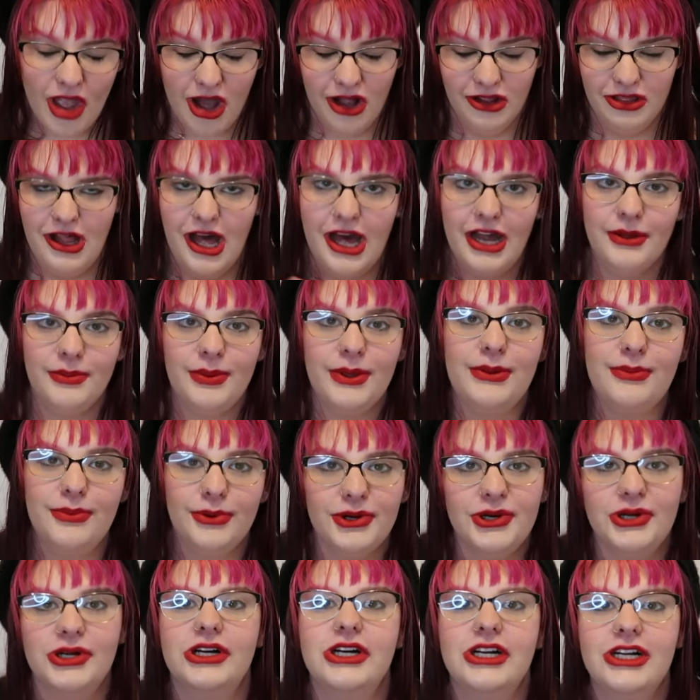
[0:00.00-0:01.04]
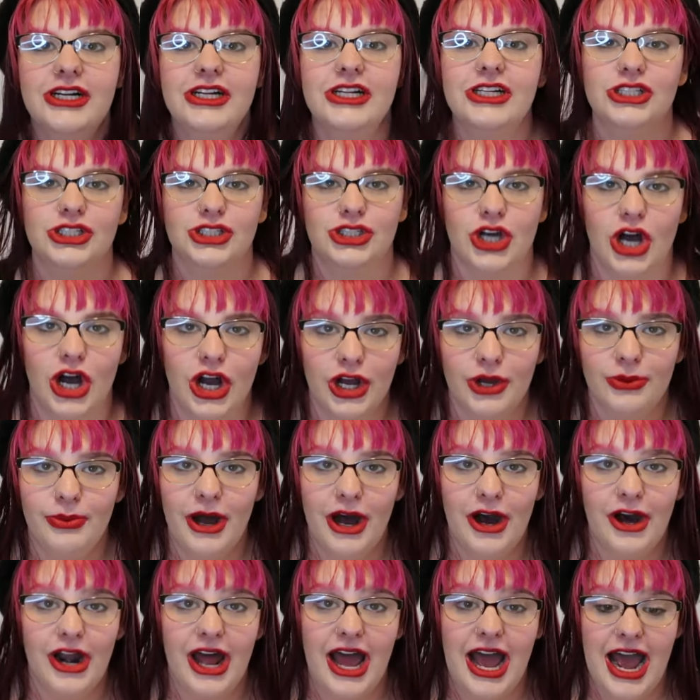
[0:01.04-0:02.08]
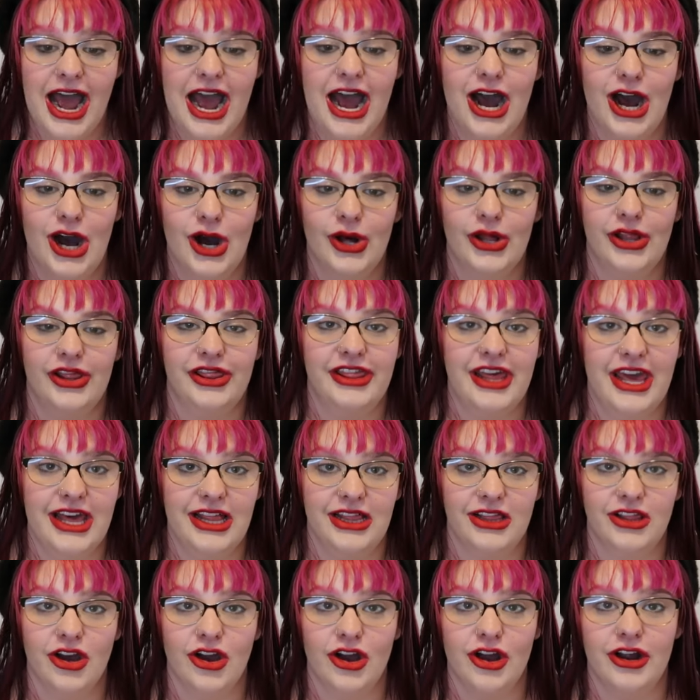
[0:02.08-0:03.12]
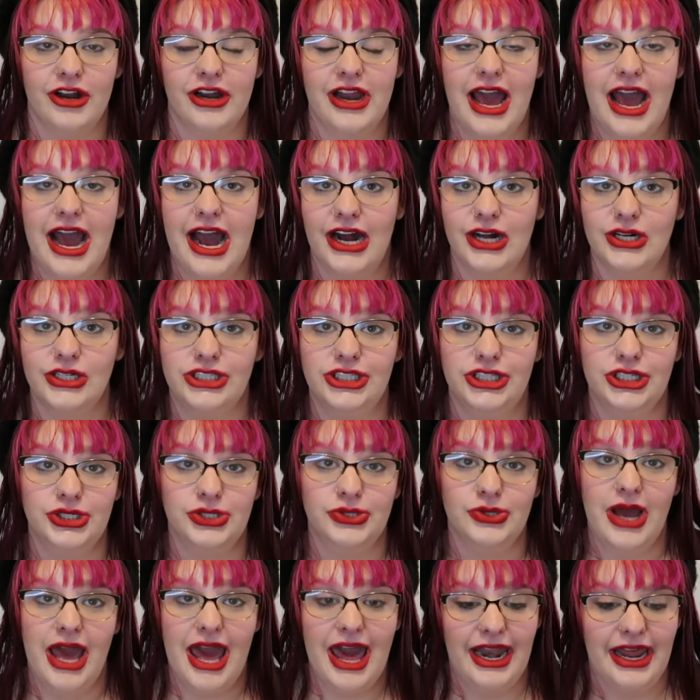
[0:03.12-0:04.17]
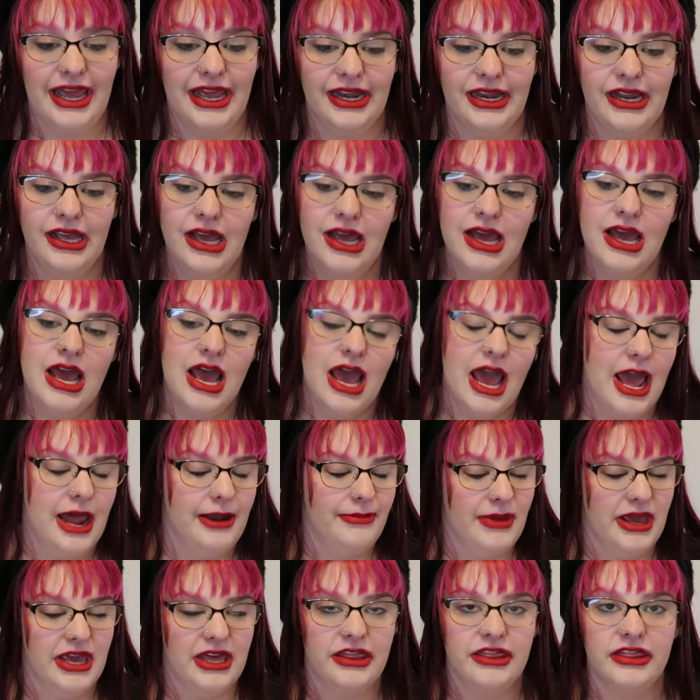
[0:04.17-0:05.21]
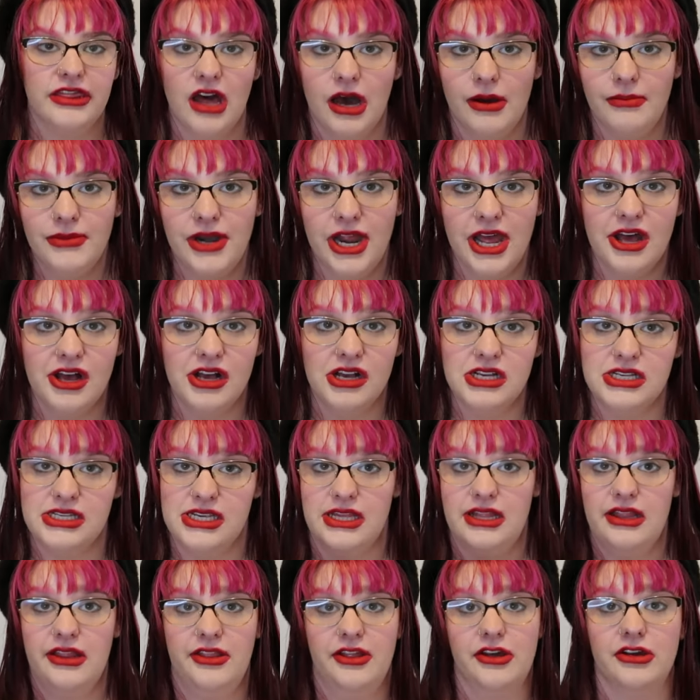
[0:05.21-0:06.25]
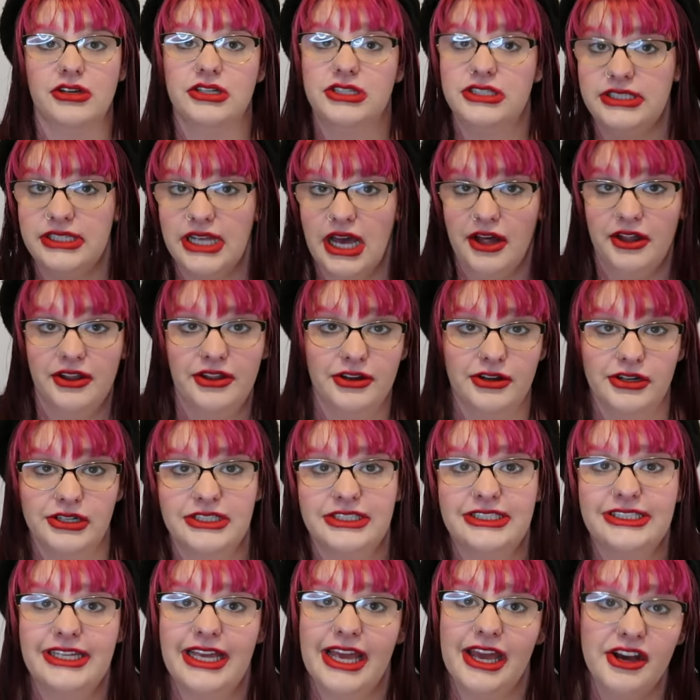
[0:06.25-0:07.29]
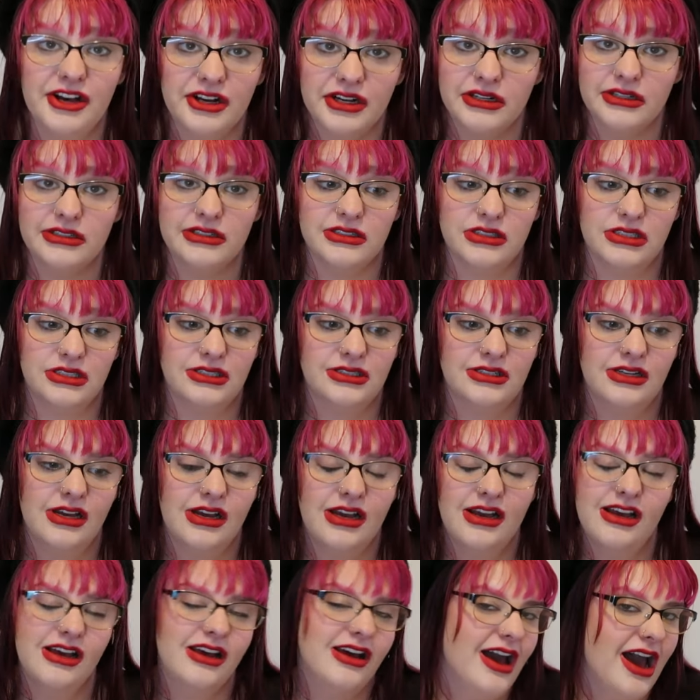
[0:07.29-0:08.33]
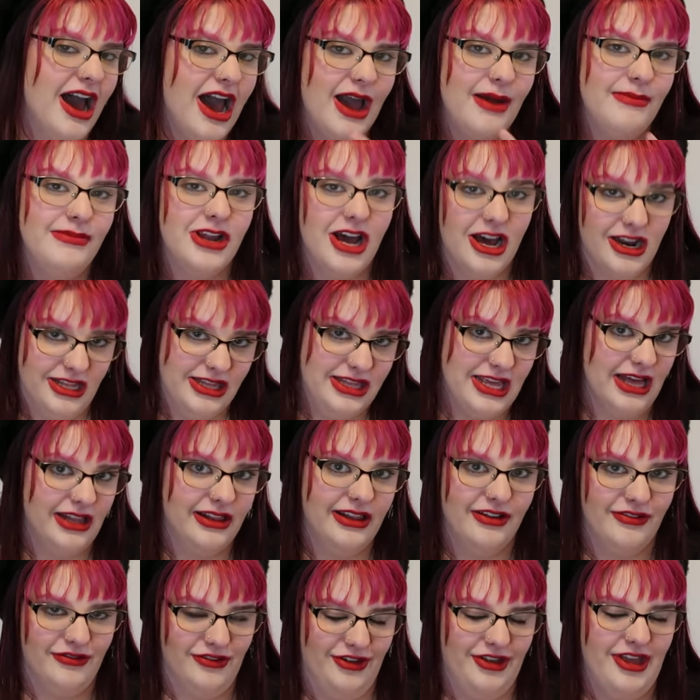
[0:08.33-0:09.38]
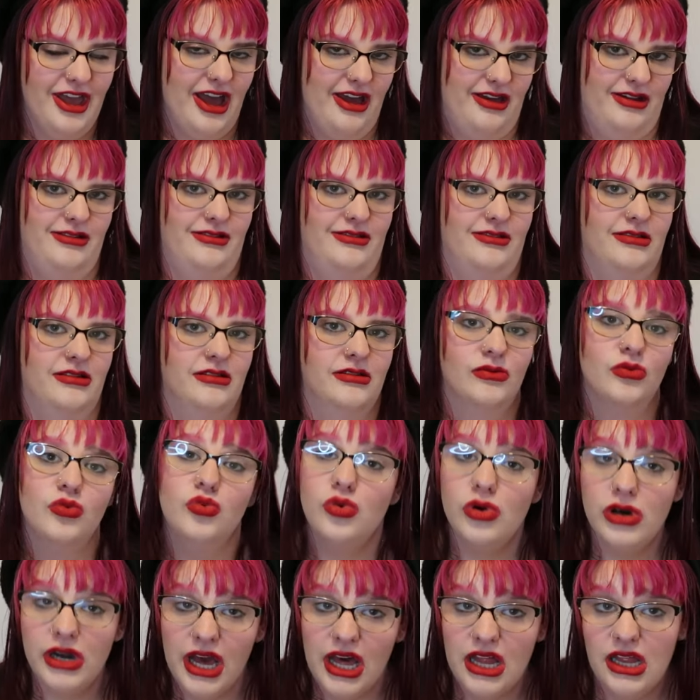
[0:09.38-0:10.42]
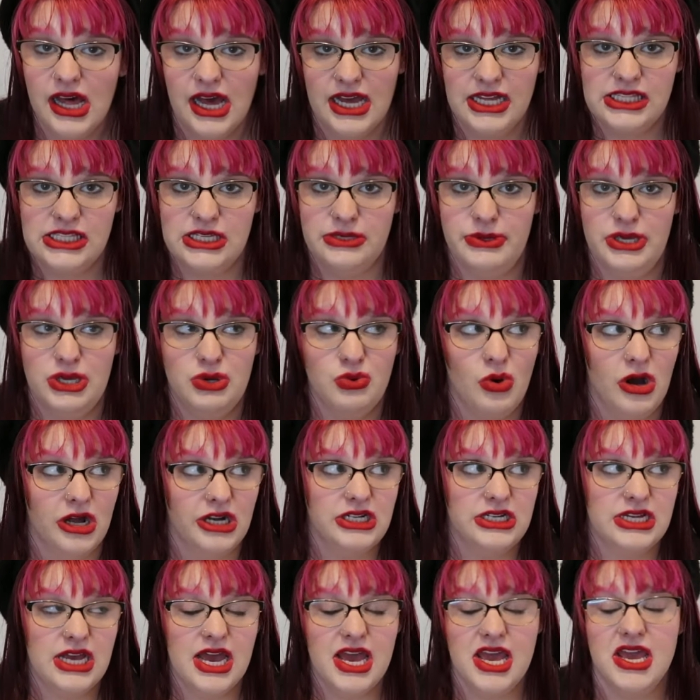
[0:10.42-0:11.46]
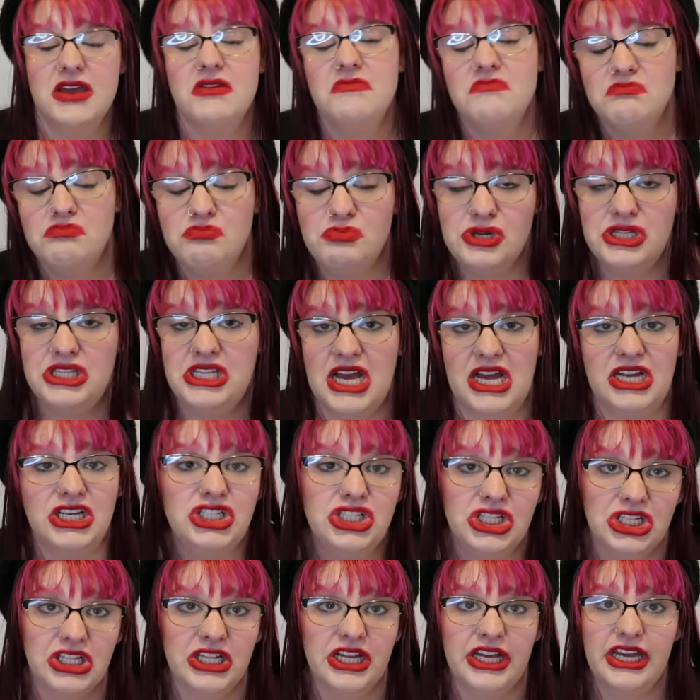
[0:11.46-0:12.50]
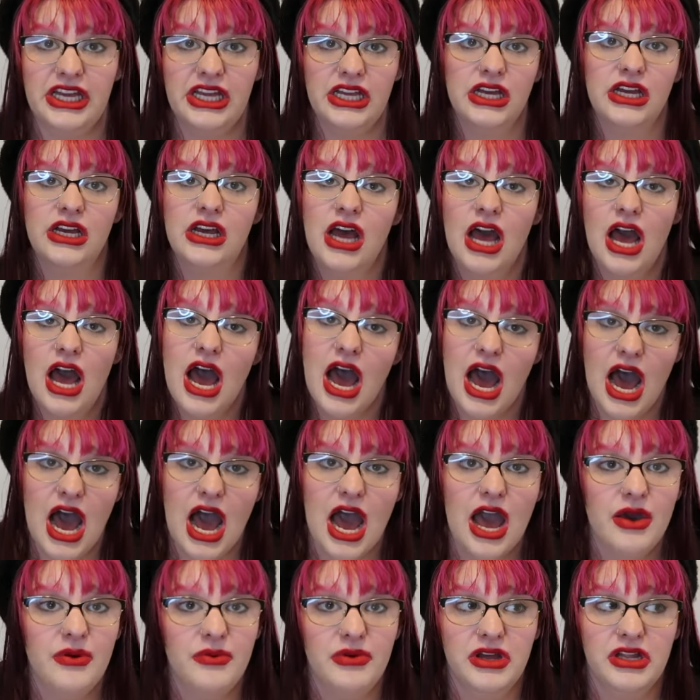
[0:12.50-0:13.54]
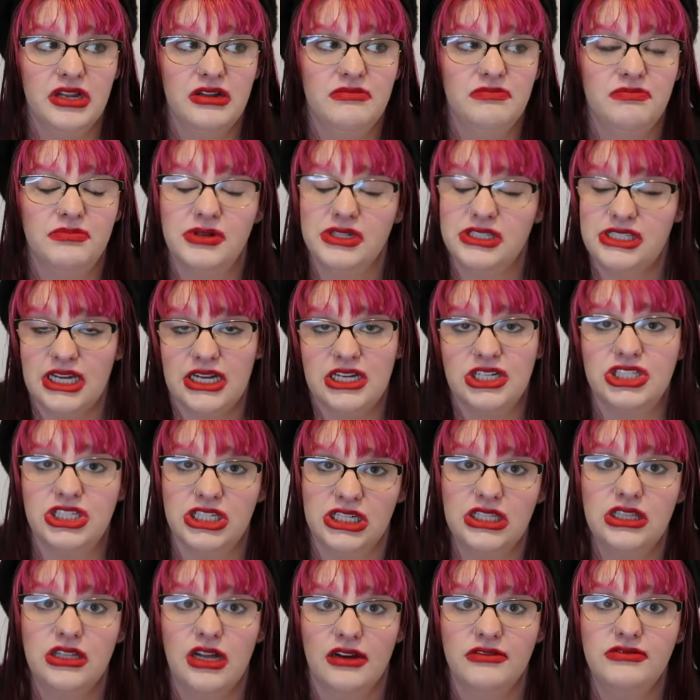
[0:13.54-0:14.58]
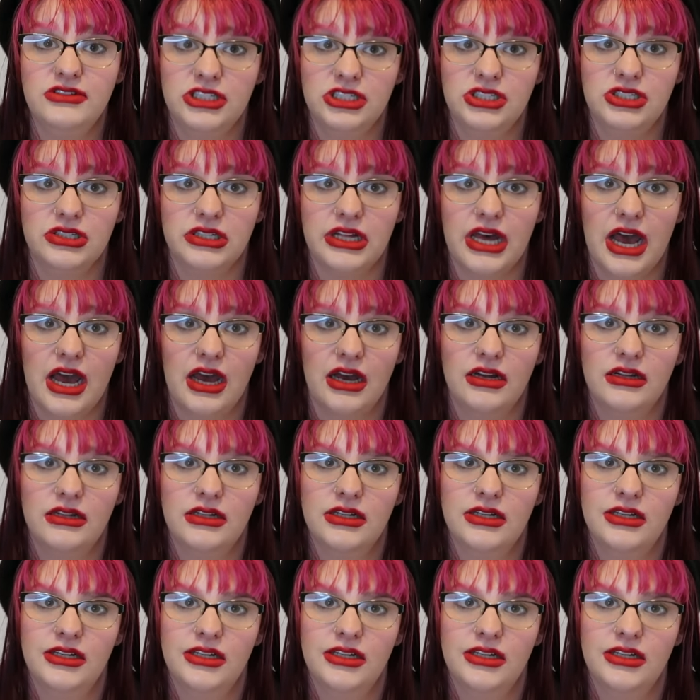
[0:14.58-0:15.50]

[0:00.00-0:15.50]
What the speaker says: A lot of people talk about how they learn how to edit and make thumbnails and then they'll sell their skills. I'm not at that level yet. Would I like to be one day? Potentially. I would potentially love to do that.